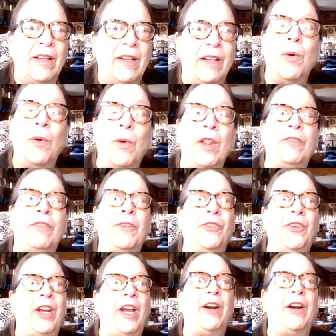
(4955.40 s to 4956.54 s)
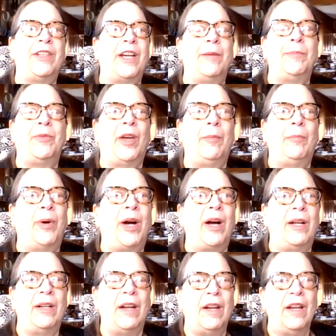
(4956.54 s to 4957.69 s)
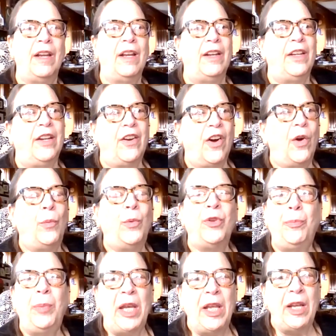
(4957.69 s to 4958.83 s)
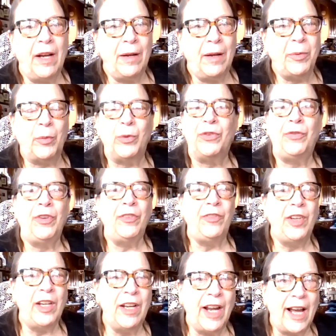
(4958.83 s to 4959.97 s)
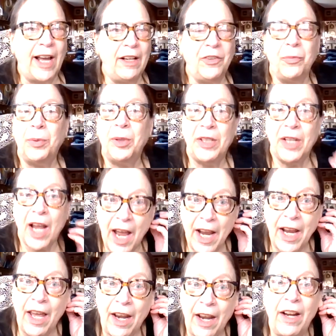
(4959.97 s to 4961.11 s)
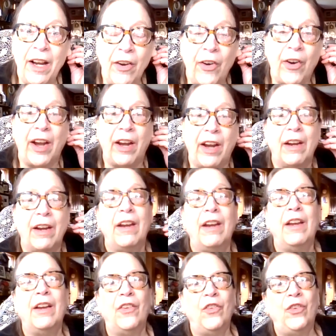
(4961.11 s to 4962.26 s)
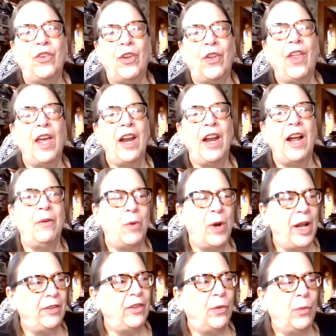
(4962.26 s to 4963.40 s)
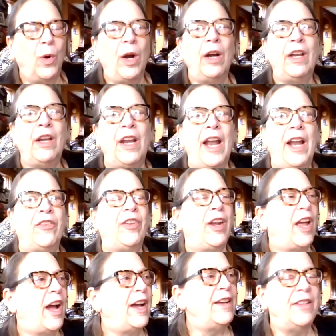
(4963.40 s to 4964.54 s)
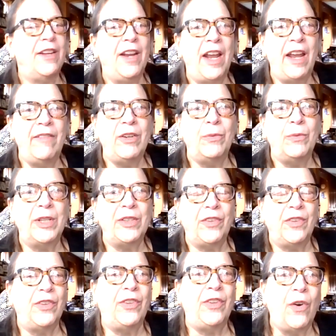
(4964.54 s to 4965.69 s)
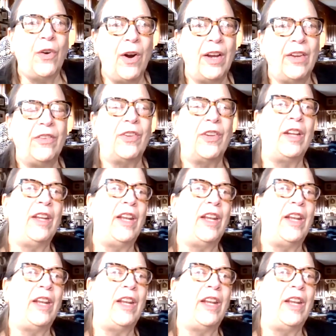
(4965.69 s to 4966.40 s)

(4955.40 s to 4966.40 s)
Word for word: I think one of the first daguerreotypes I bought, you know, it was beat up. It was fifteen dollars, but the guy had an earring. So then I went to work and asked the guy in the Navy, "What's the story?" So